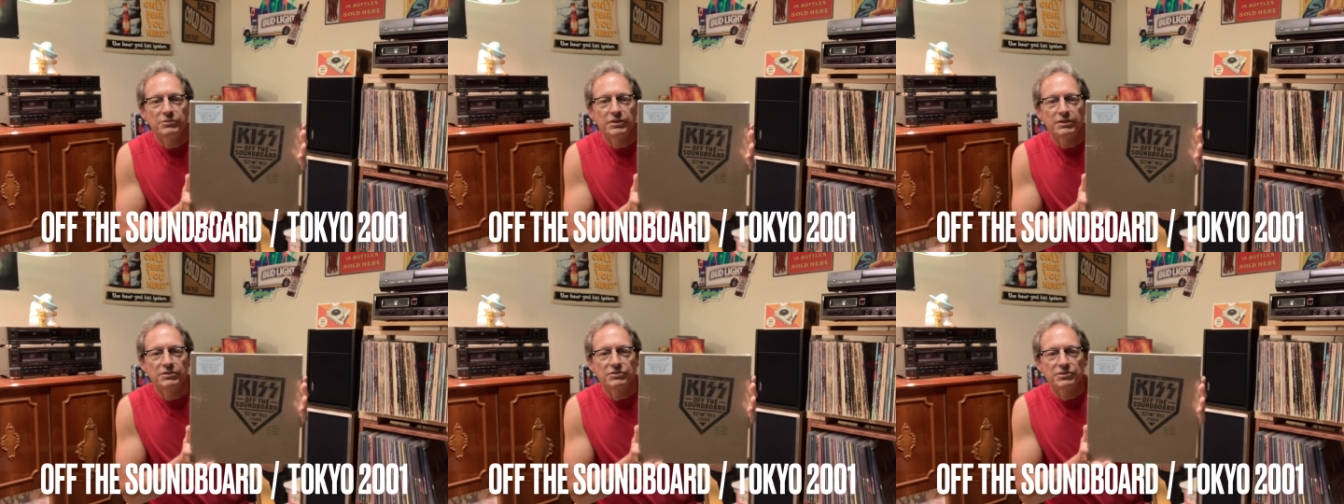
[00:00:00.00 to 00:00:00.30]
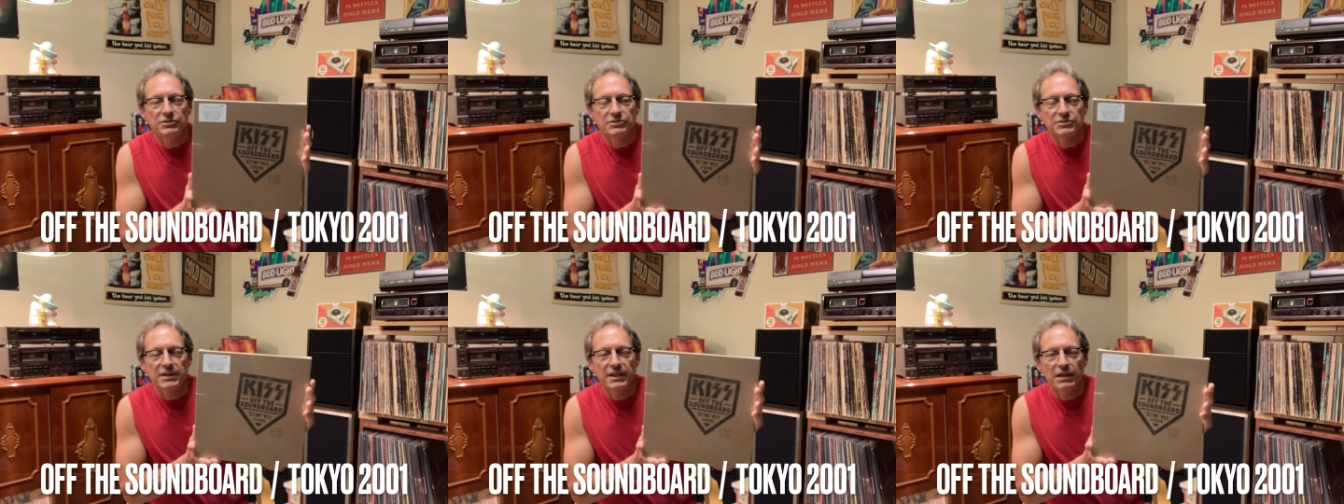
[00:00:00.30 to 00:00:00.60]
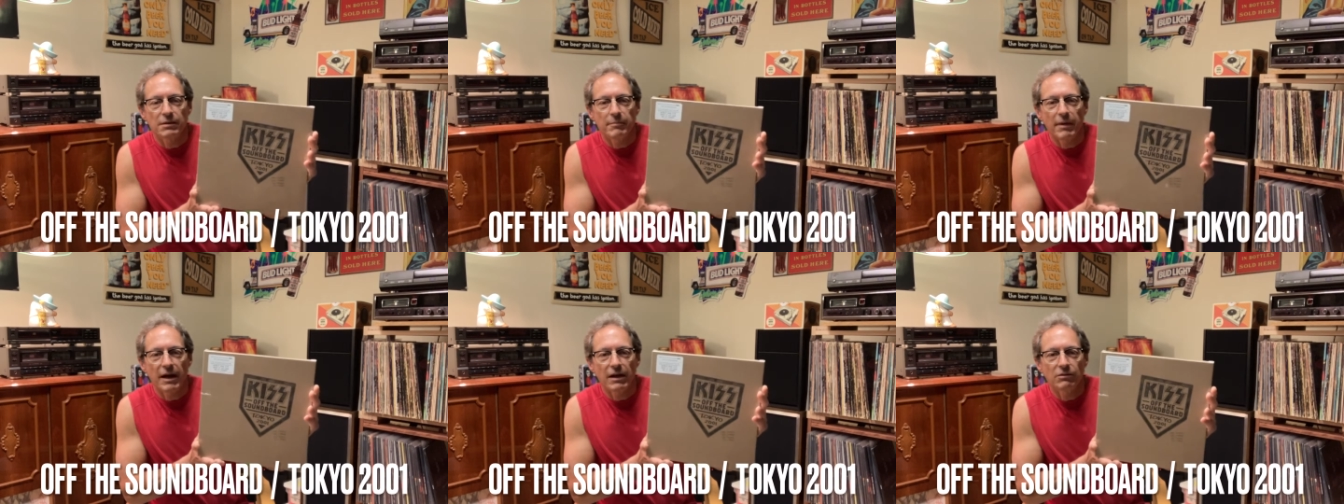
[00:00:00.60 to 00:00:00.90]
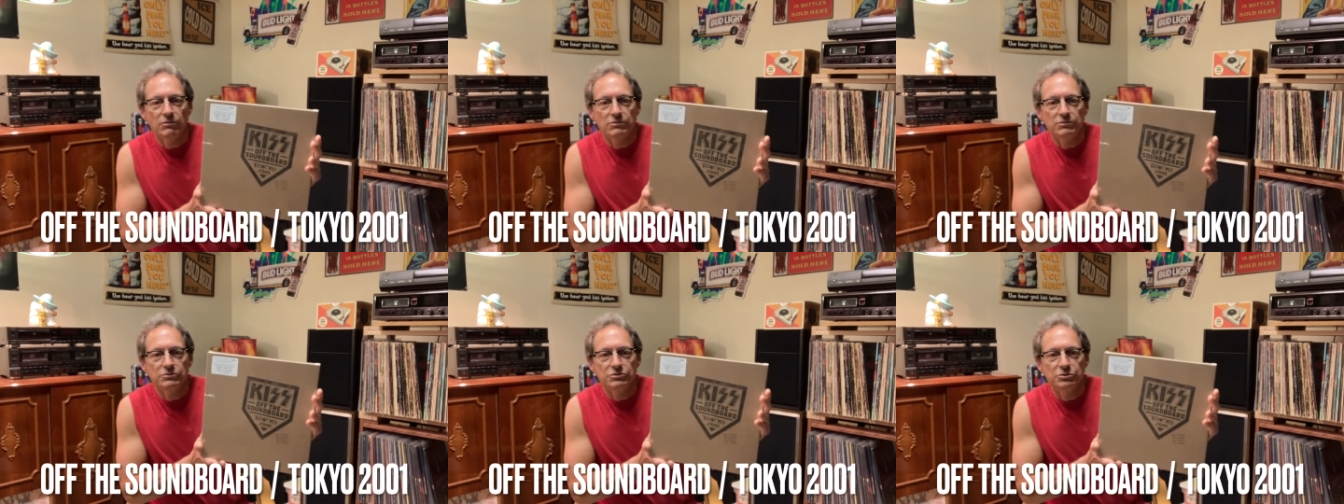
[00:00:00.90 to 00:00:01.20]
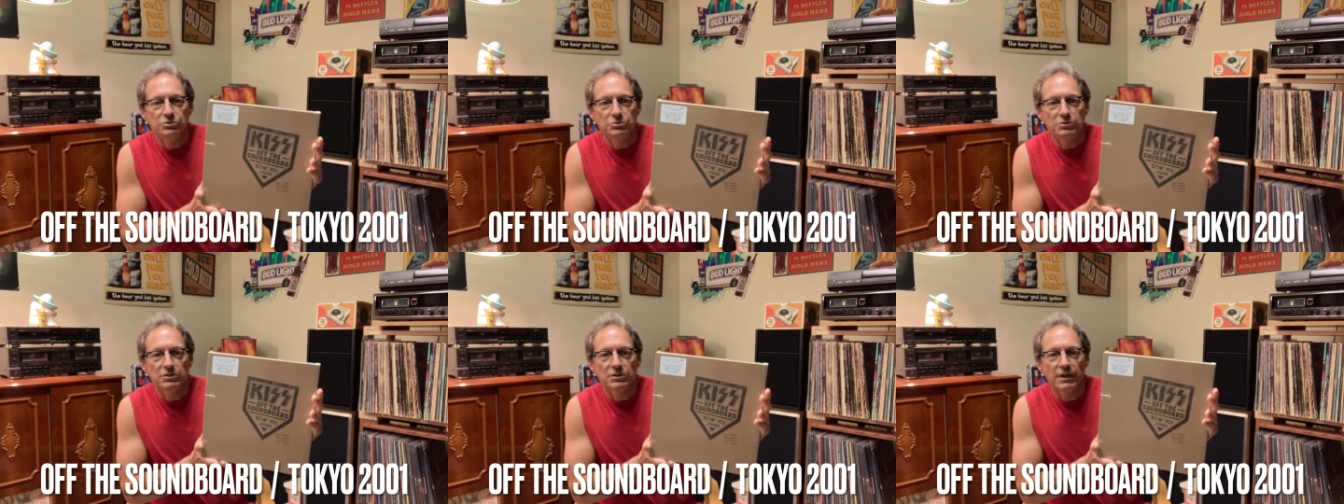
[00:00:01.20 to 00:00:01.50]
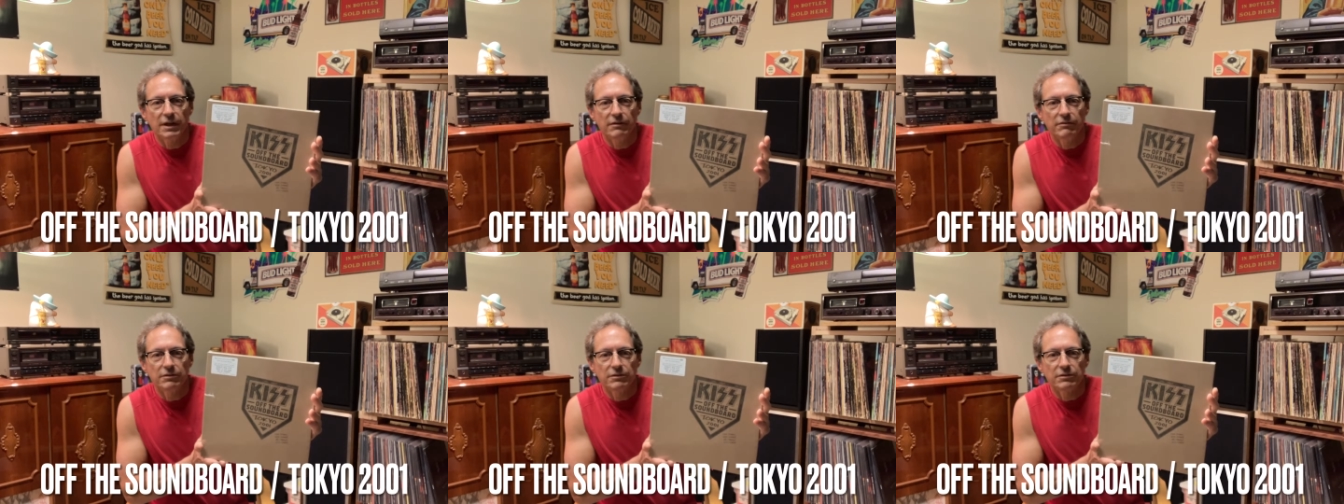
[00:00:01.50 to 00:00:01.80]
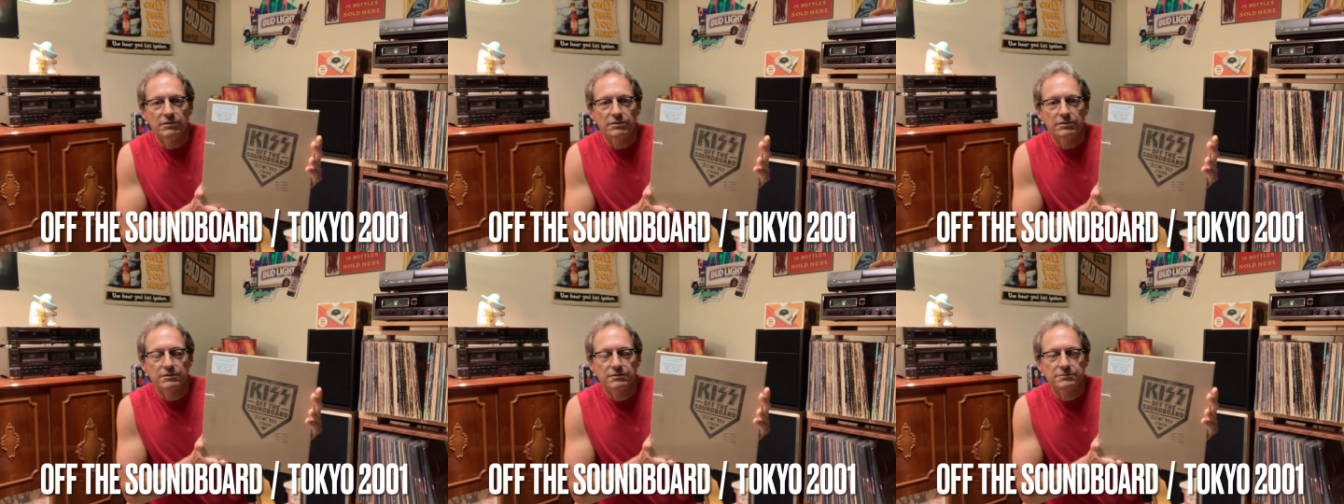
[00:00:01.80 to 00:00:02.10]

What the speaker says: that just came out June 11th.